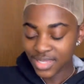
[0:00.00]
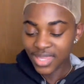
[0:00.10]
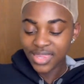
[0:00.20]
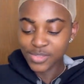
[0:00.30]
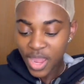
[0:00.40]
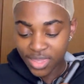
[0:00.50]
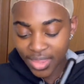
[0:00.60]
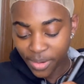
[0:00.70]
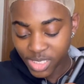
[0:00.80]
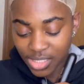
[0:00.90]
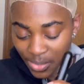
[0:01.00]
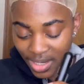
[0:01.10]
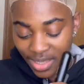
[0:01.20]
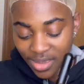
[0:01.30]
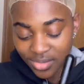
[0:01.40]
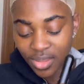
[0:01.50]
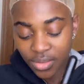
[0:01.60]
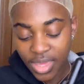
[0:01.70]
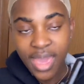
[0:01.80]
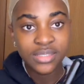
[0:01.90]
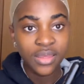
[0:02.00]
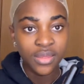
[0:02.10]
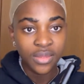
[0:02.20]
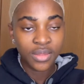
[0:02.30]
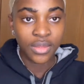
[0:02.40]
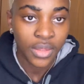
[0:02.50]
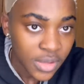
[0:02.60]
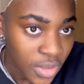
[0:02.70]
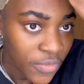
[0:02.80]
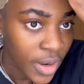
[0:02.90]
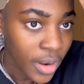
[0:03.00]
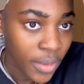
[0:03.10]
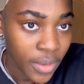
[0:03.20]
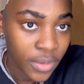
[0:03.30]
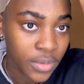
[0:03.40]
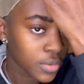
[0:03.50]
to my skin. So that's what I'm about to do right now.